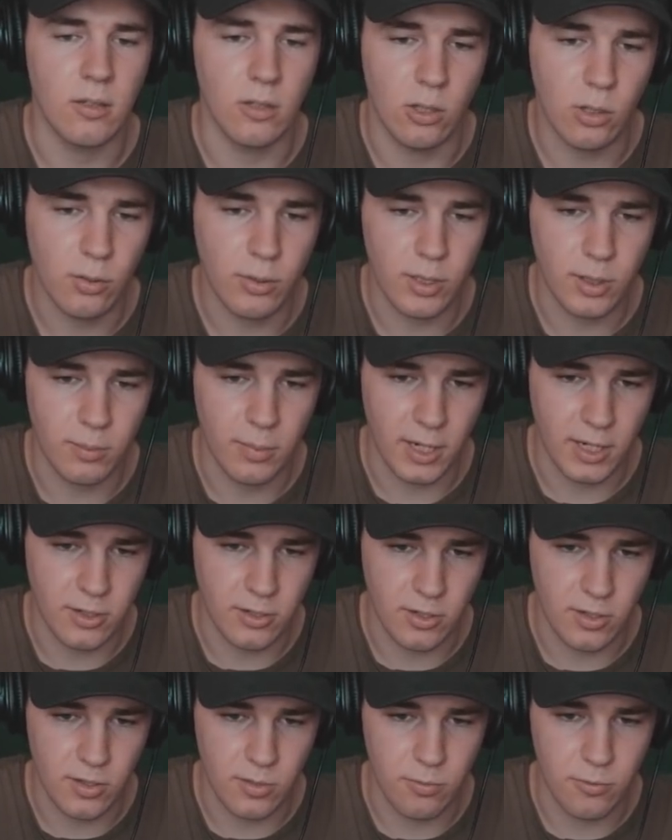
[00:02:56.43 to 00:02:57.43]
do it by
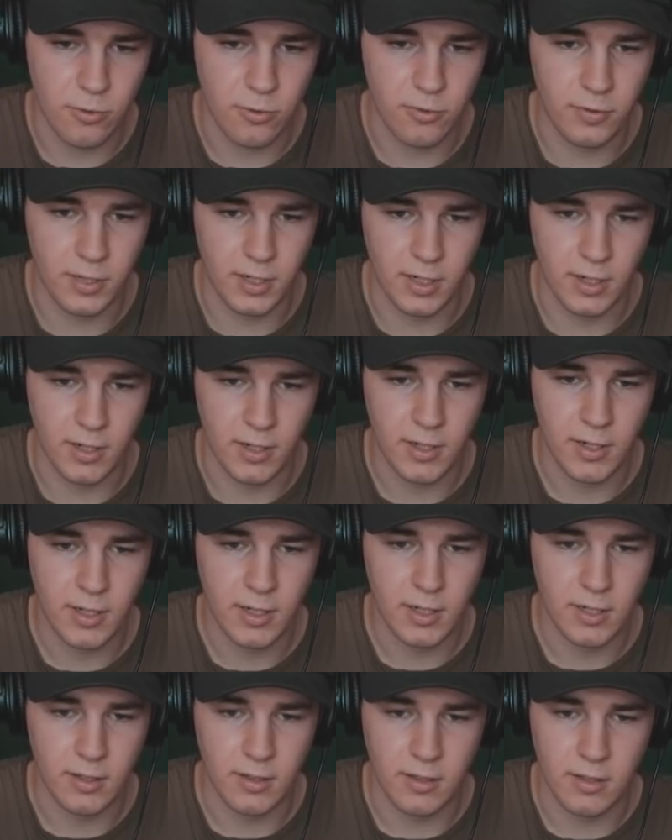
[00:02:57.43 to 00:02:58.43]
just moving
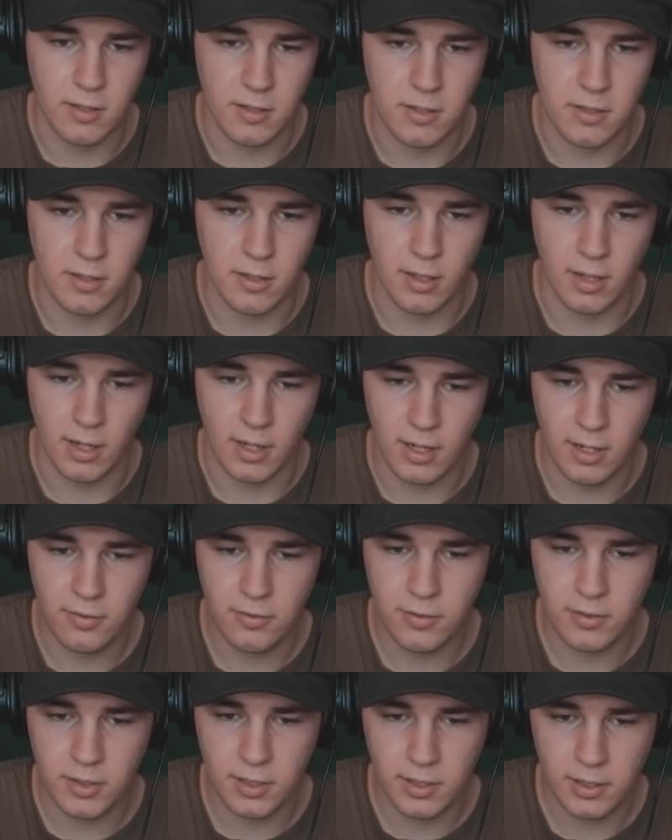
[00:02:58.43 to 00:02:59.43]
this to the
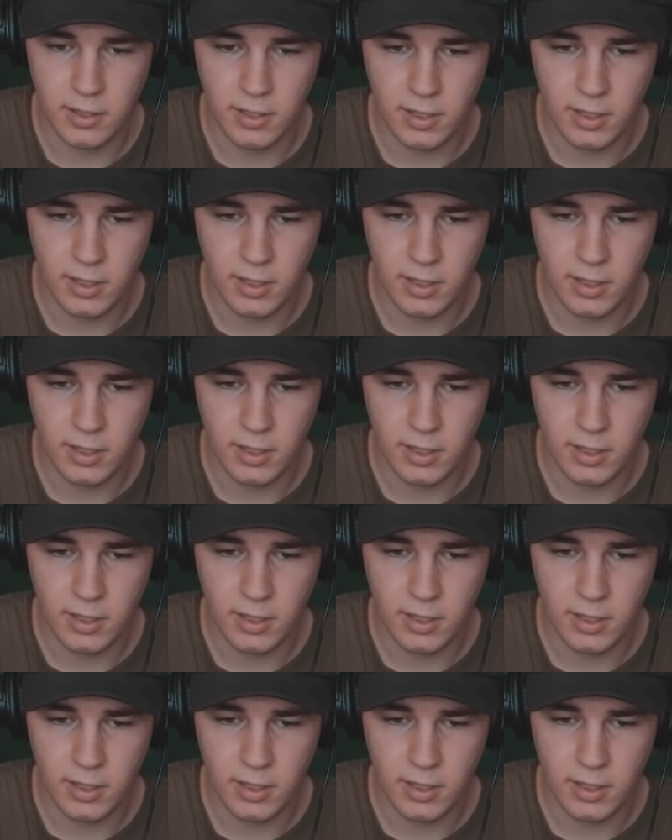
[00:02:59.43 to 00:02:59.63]
left